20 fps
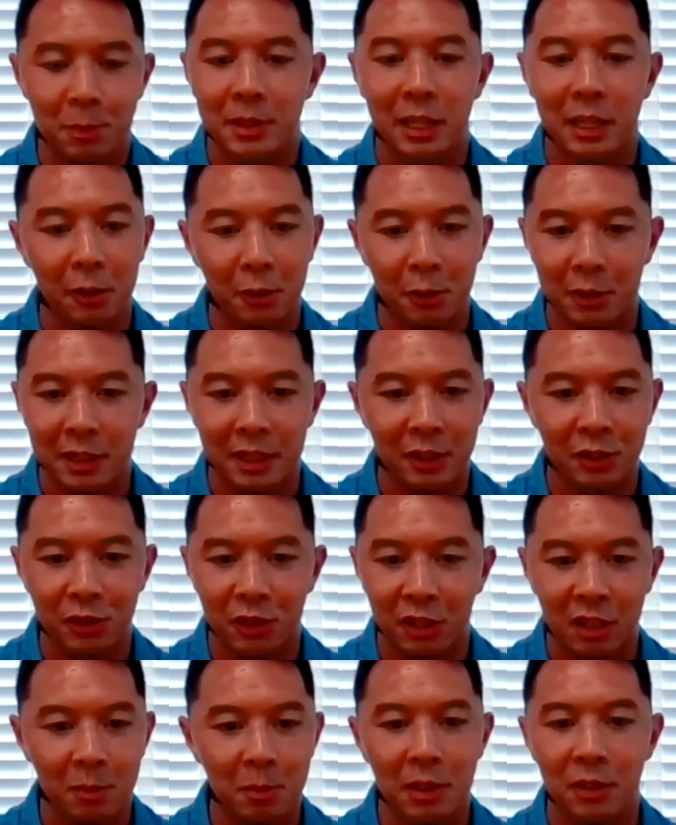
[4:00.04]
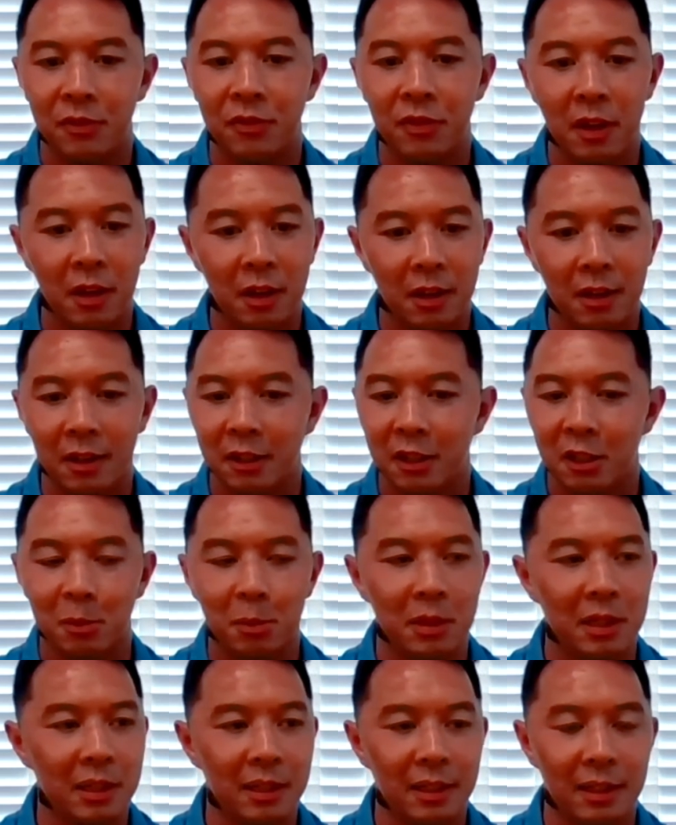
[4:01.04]
particular dish, it could be pho, it could
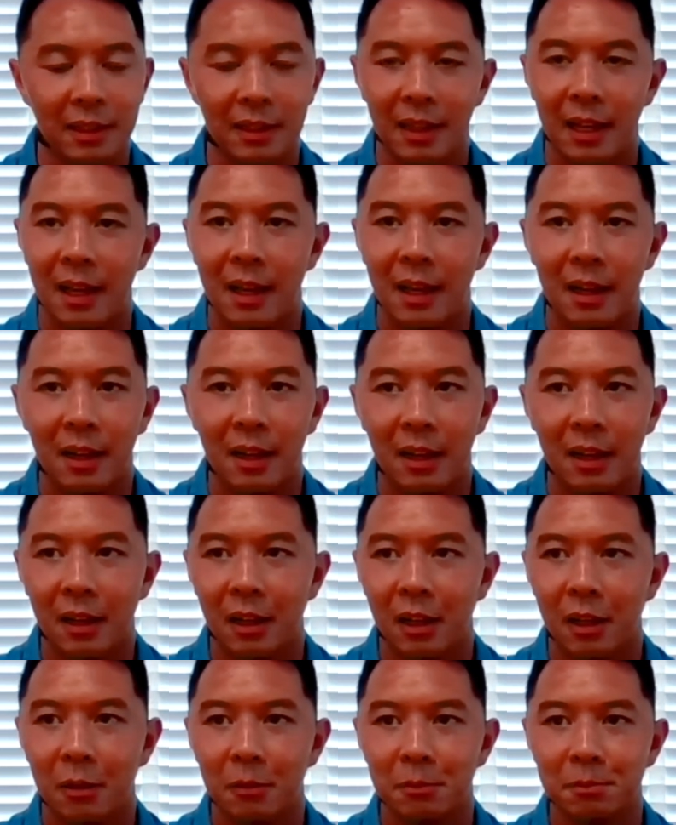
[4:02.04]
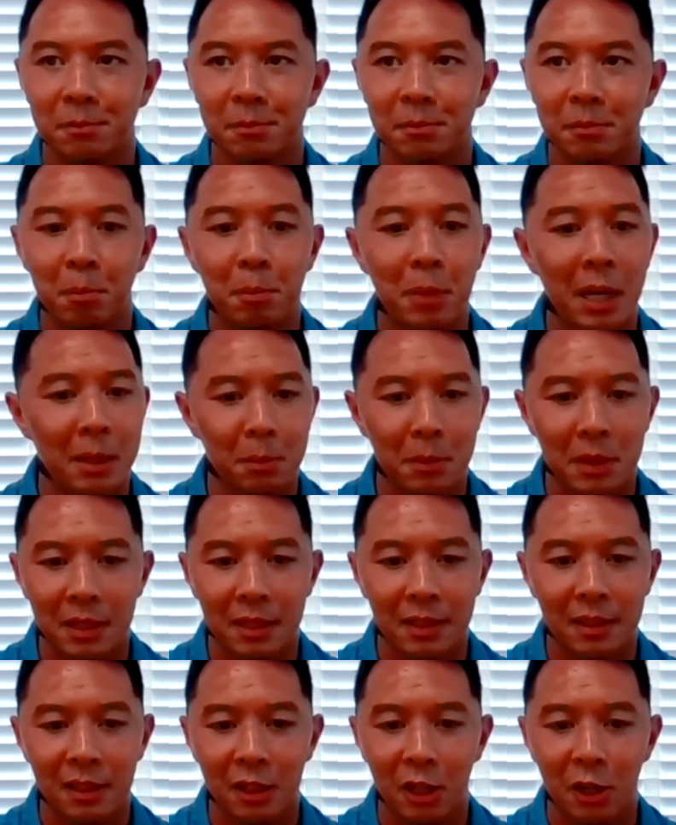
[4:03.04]
be um, banh
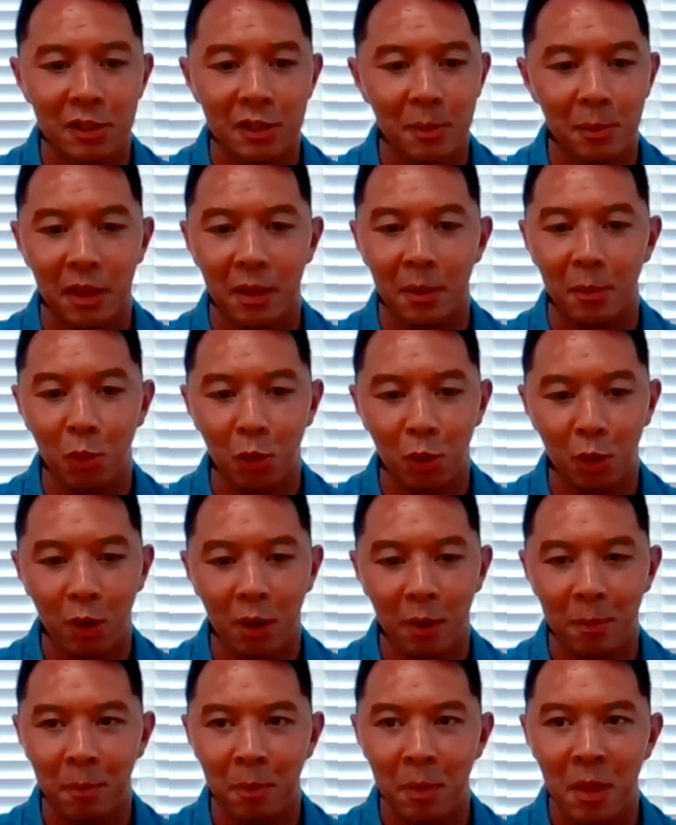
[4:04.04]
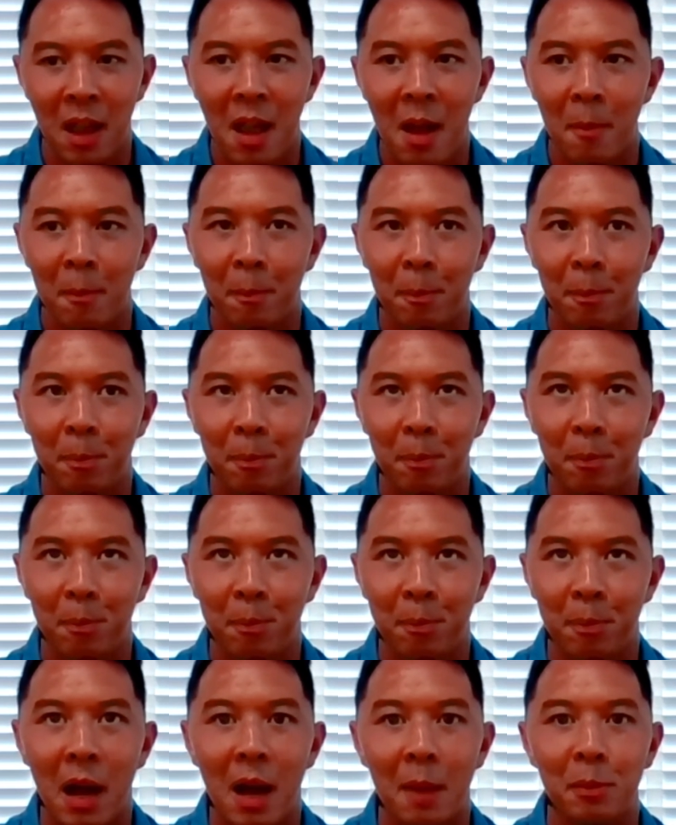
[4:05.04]
mi, you know some of the more
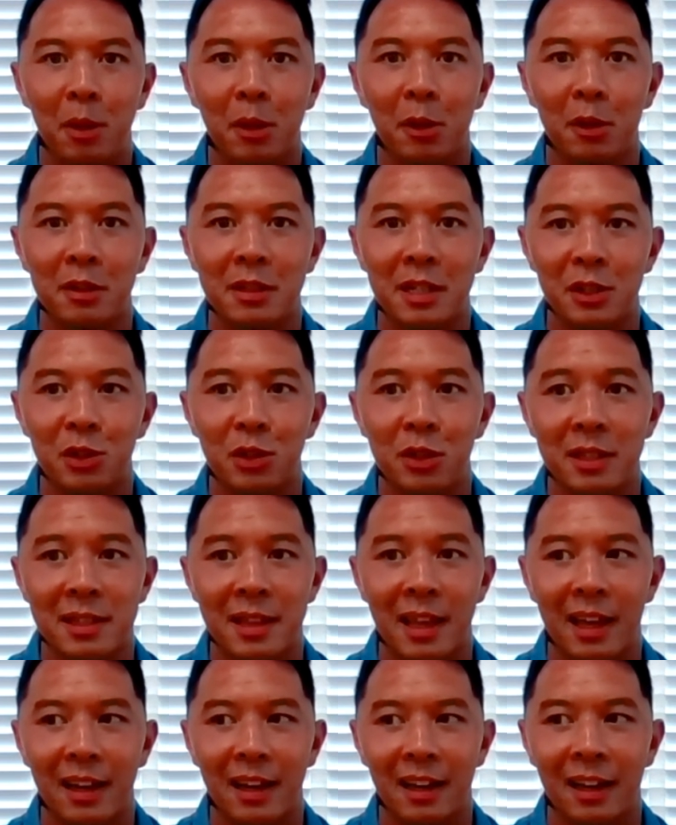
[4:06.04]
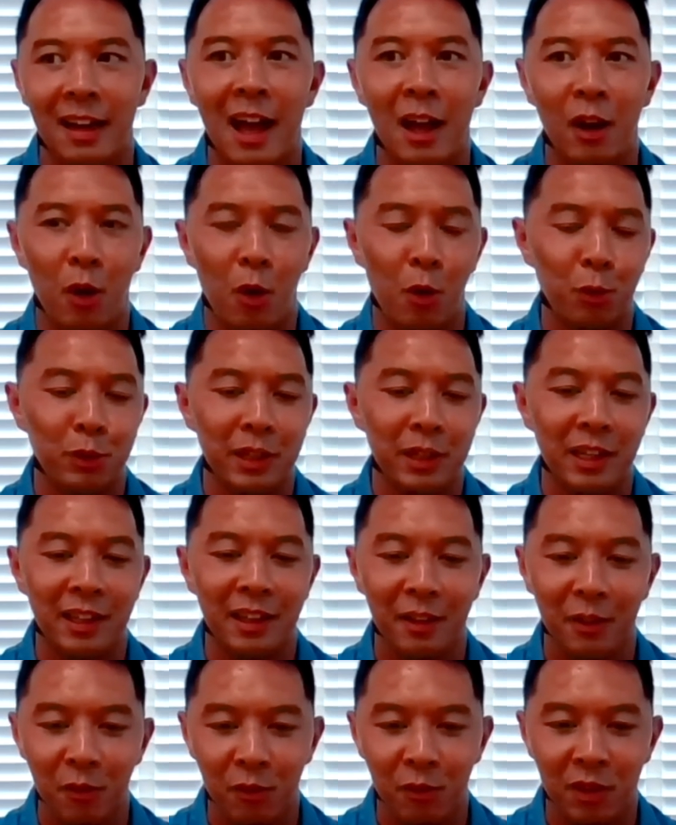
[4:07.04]
popular dishes that not
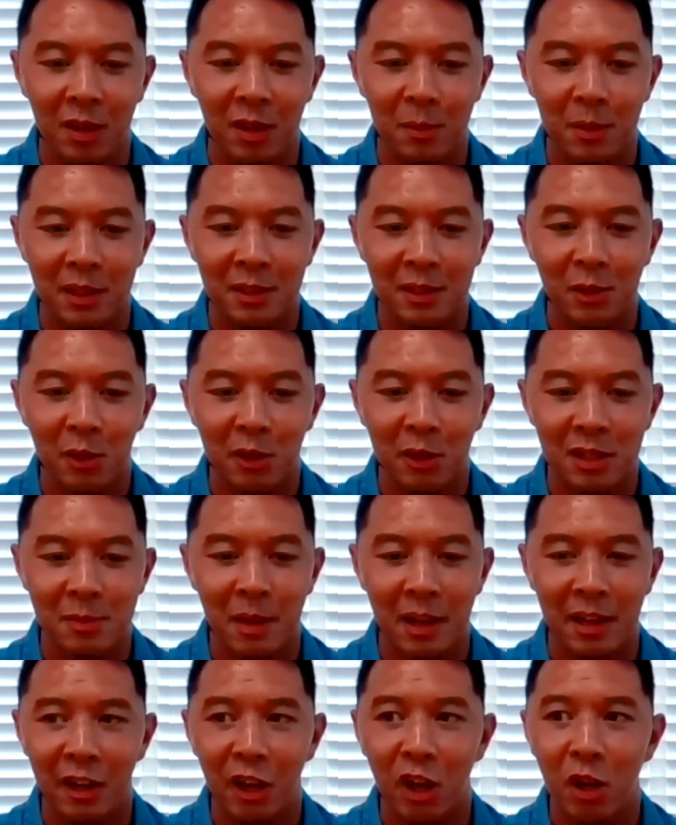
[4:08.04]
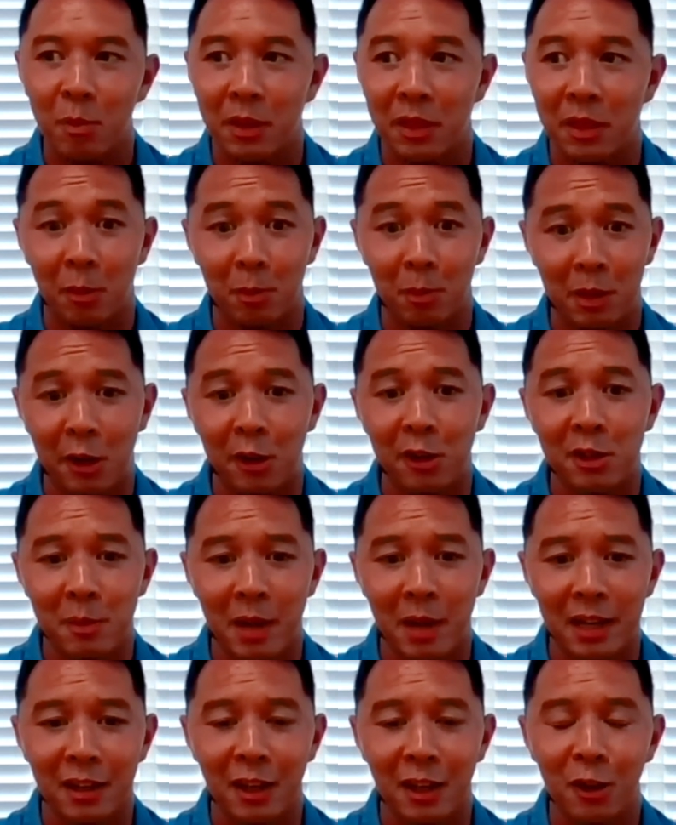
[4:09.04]
only Vietnamese students might know, but their peers
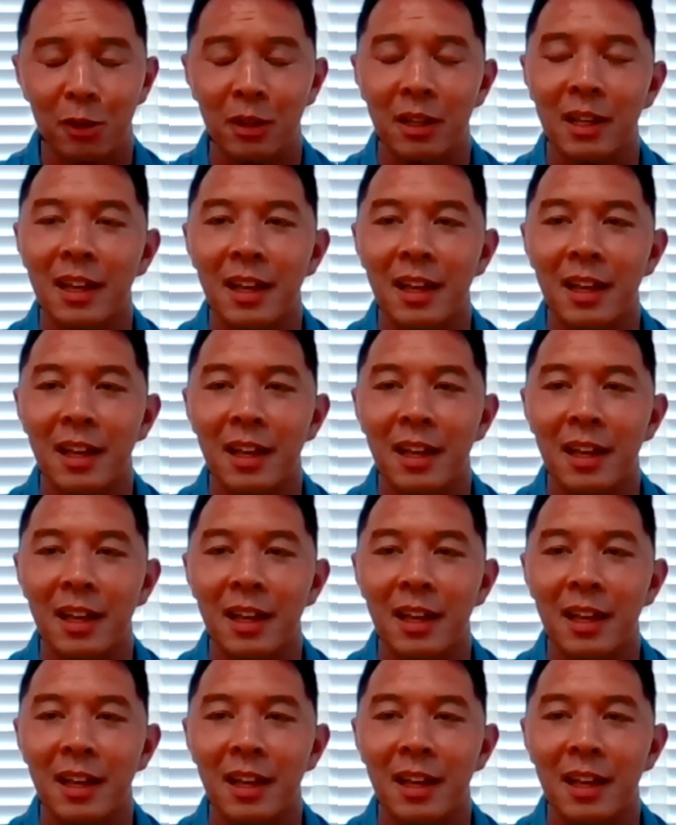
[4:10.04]
might know,